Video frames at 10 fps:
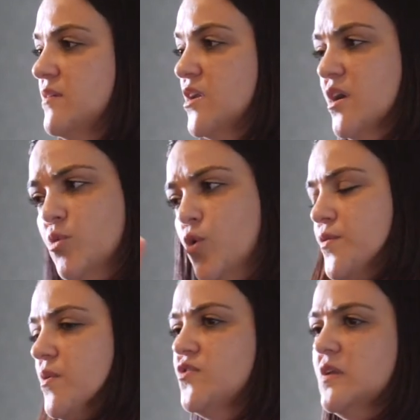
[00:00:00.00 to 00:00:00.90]
and I'm
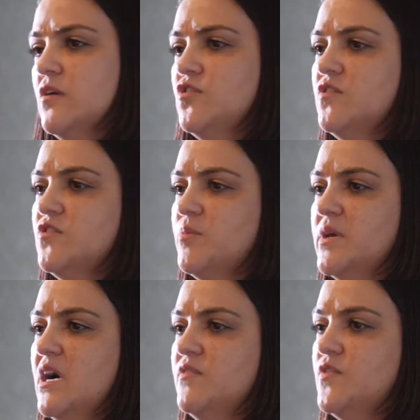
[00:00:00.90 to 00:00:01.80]
authorized to lodge this on
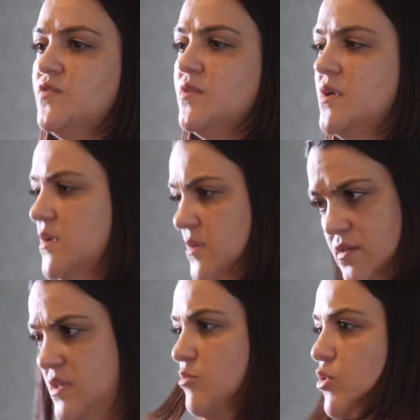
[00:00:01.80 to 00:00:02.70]
behalf of
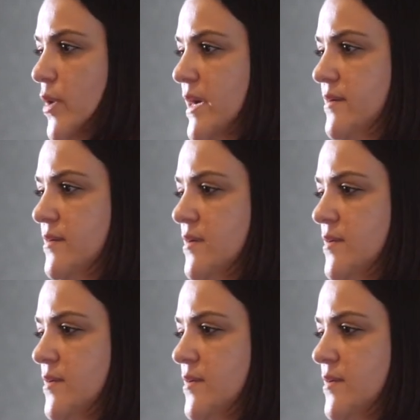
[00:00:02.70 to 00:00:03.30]
the employer.